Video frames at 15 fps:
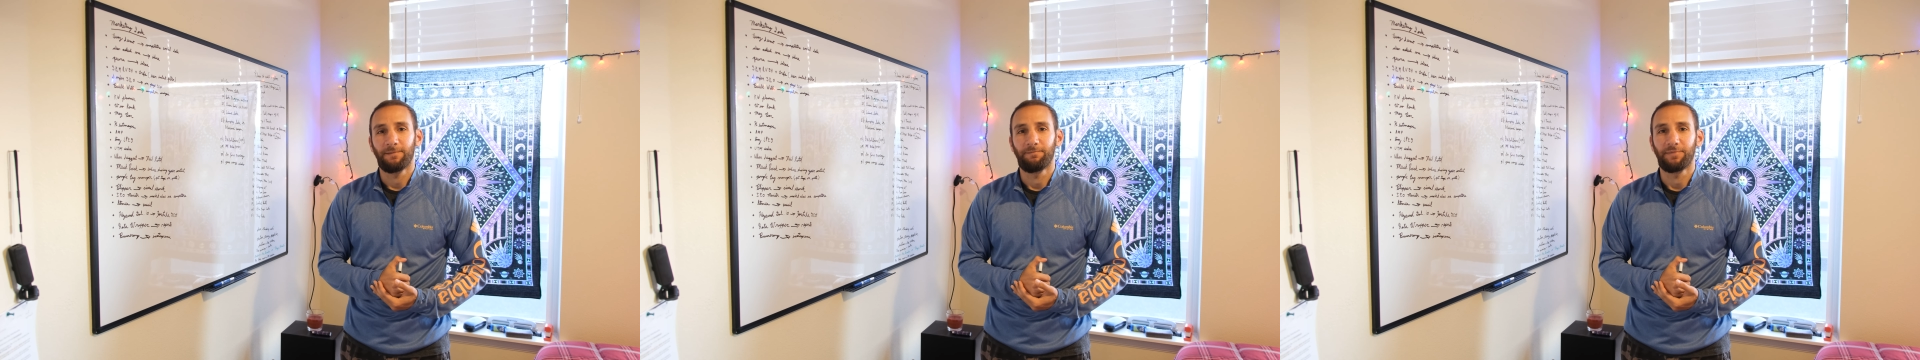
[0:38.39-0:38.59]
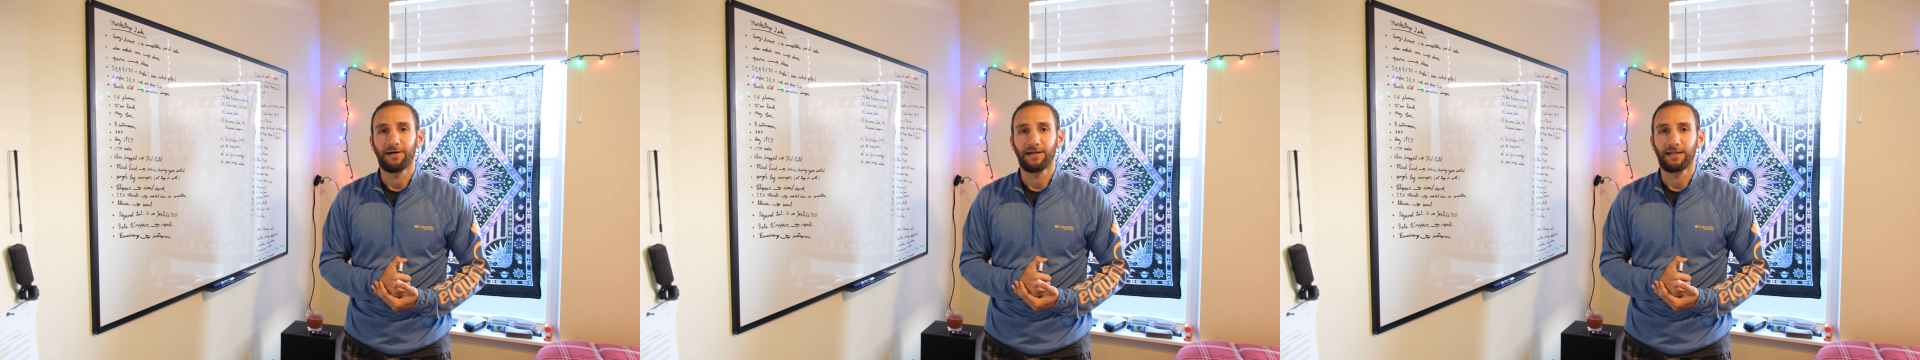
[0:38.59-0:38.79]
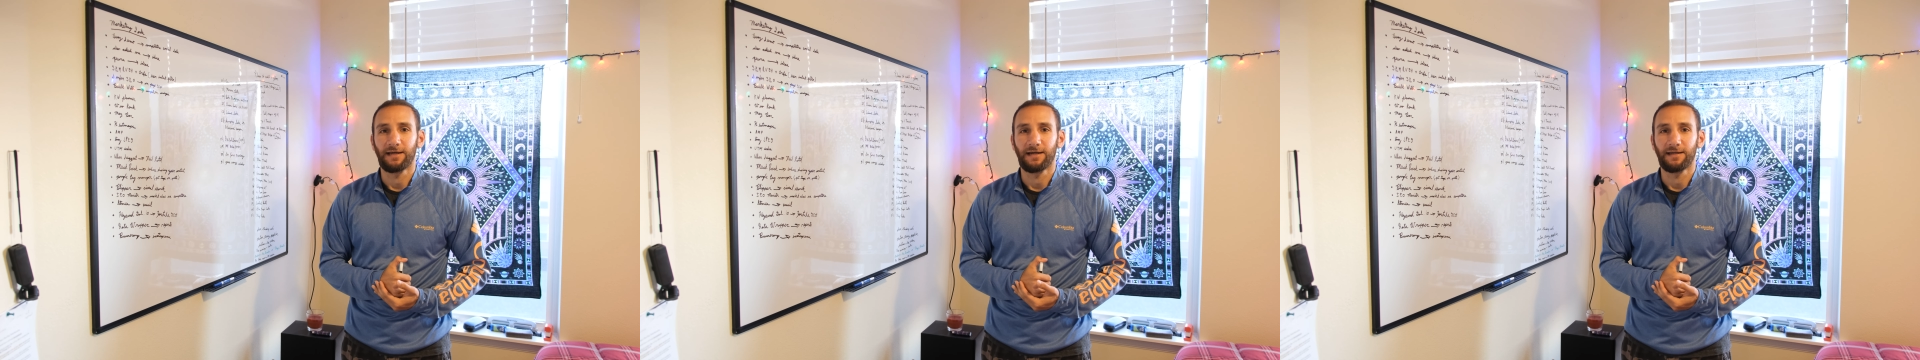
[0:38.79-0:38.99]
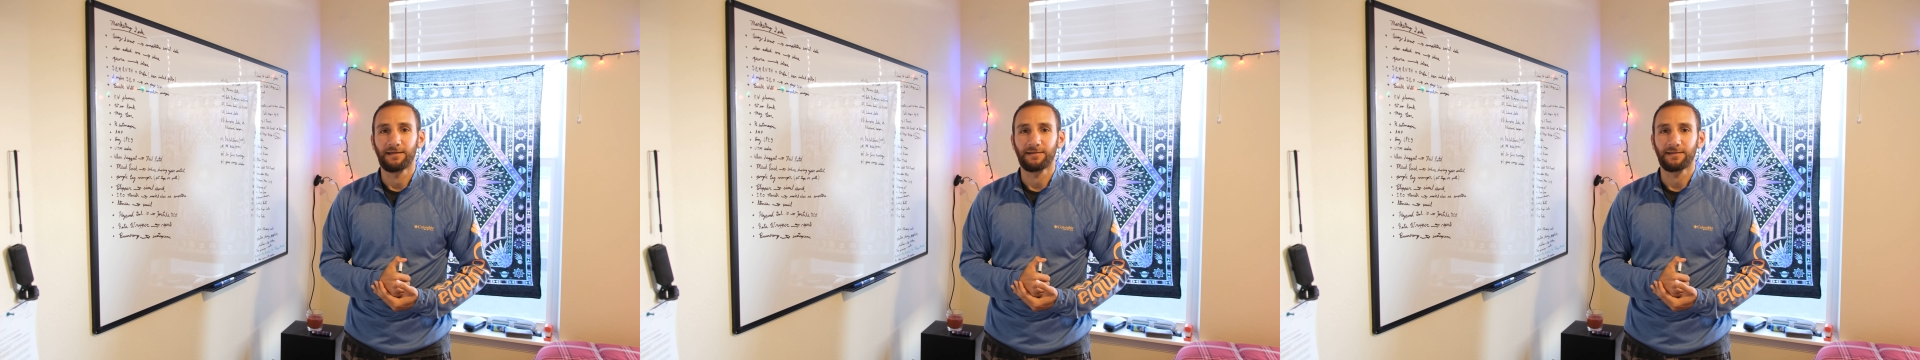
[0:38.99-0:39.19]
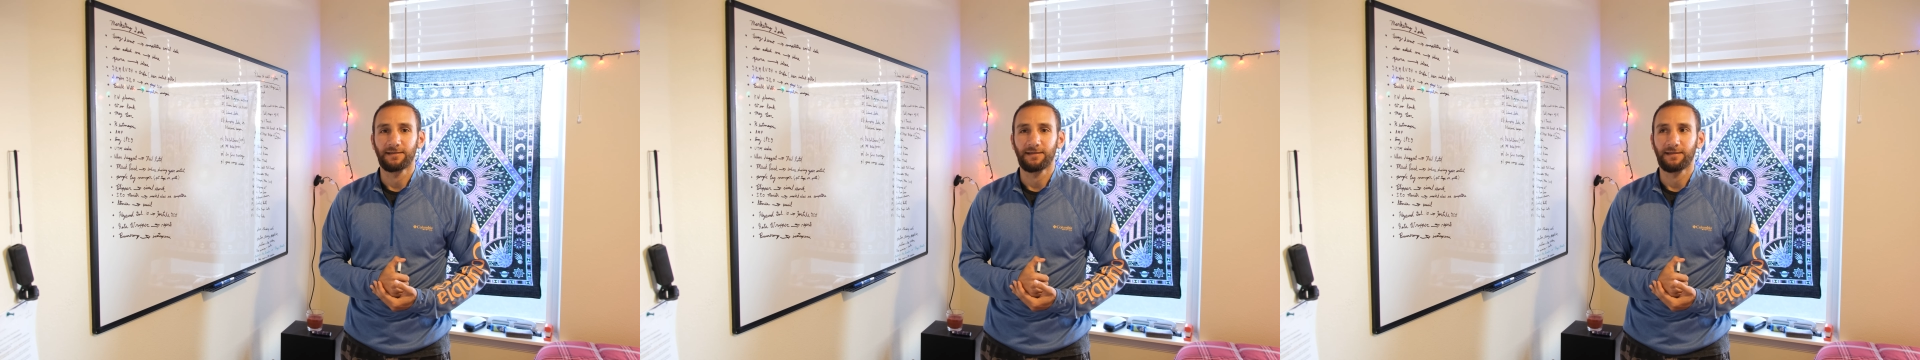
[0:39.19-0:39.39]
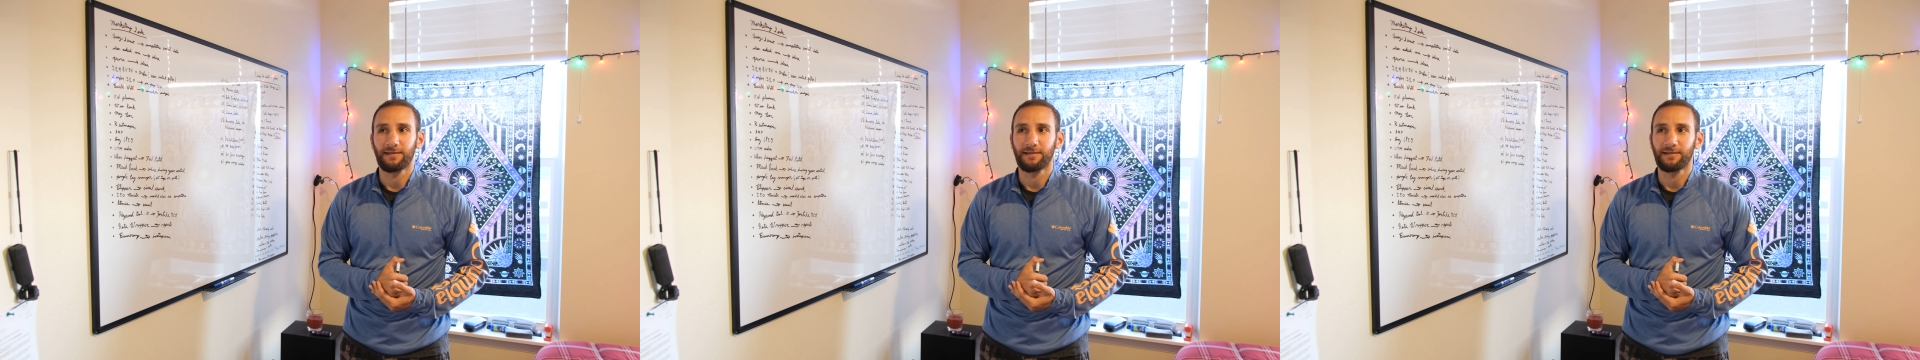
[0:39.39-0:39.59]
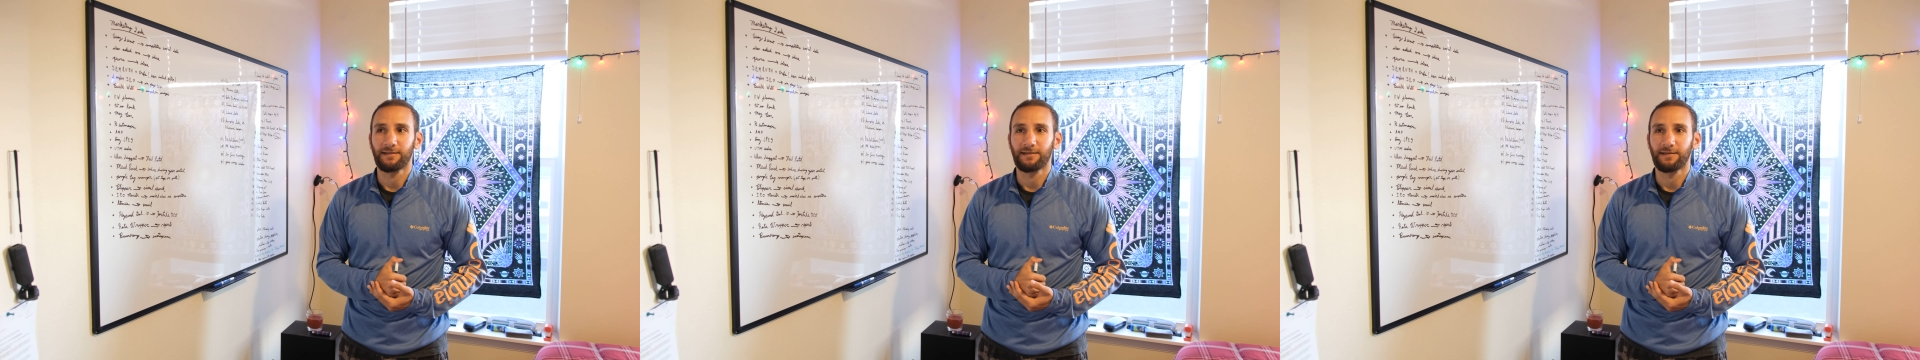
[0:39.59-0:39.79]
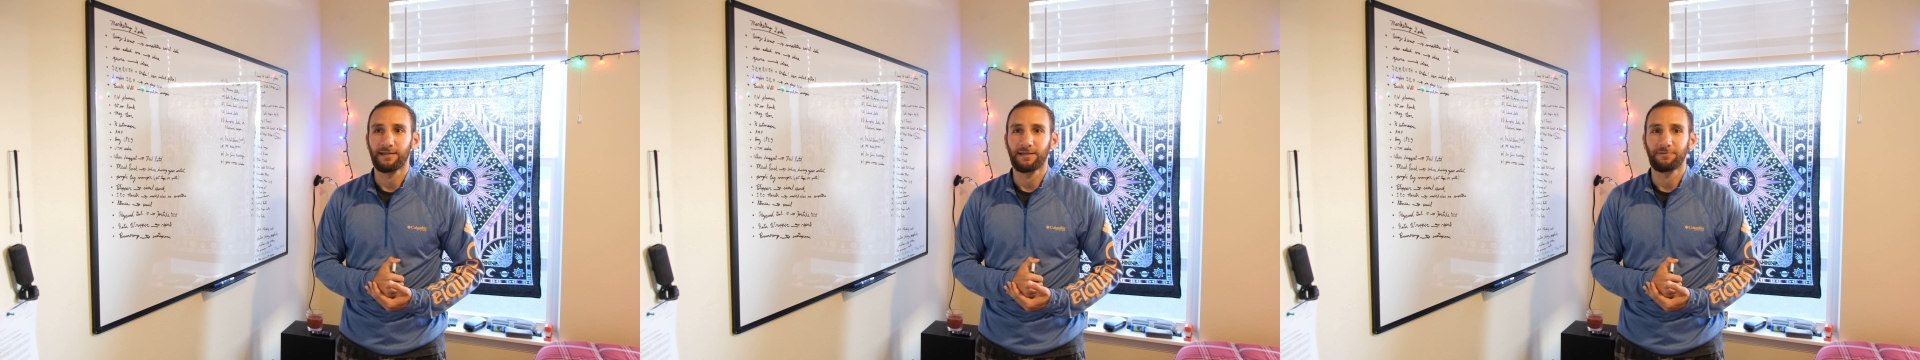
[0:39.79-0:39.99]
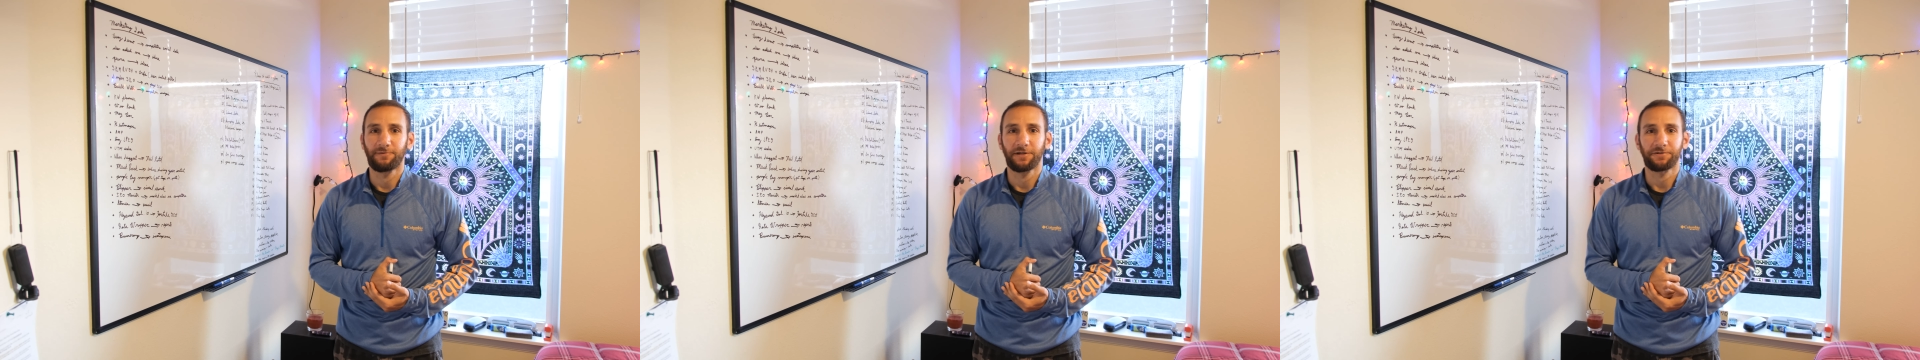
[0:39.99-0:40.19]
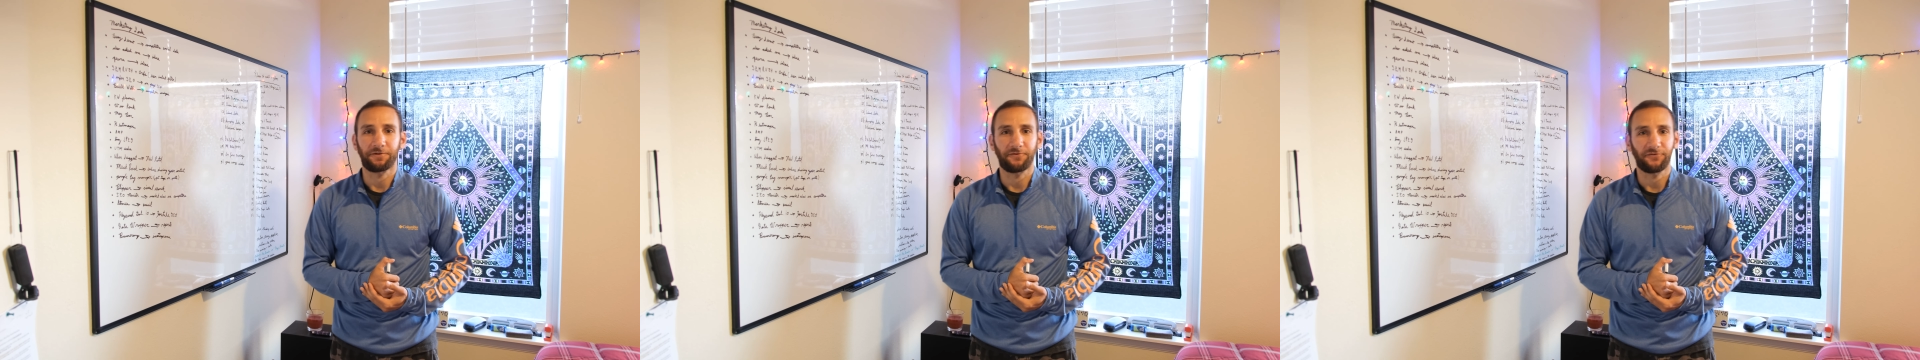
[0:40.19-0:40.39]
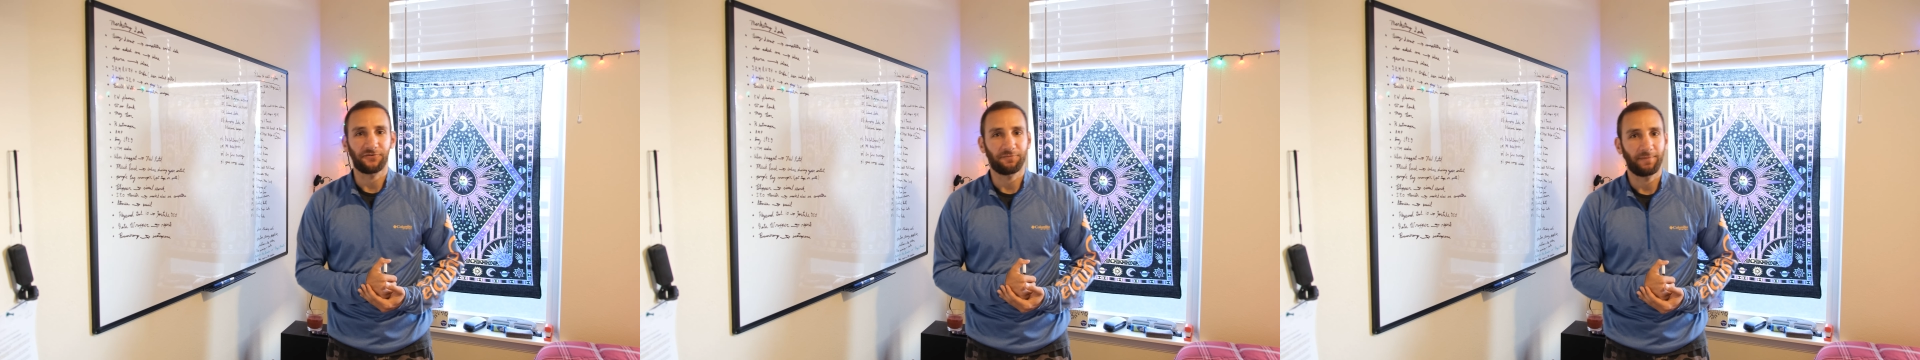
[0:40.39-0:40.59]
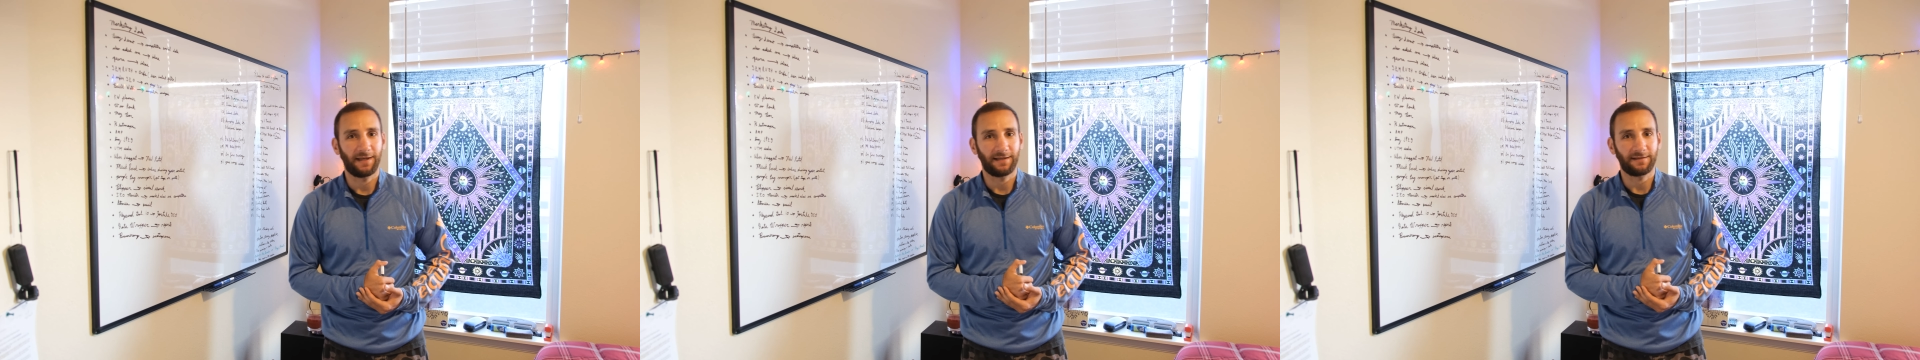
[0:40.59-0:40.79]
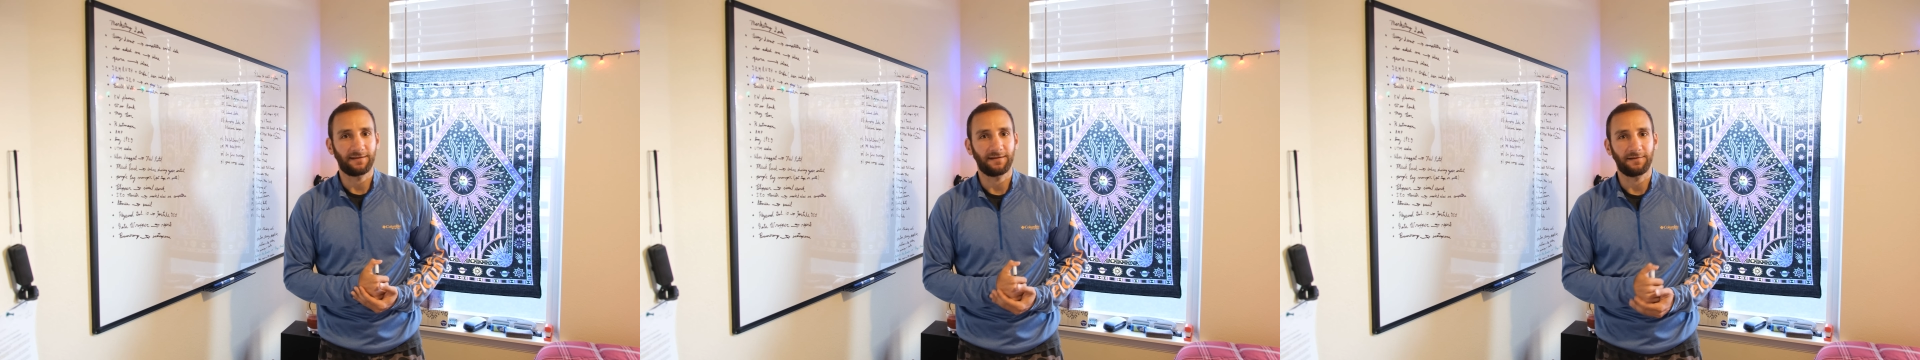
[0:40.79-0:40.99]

but uh, in in retrospect,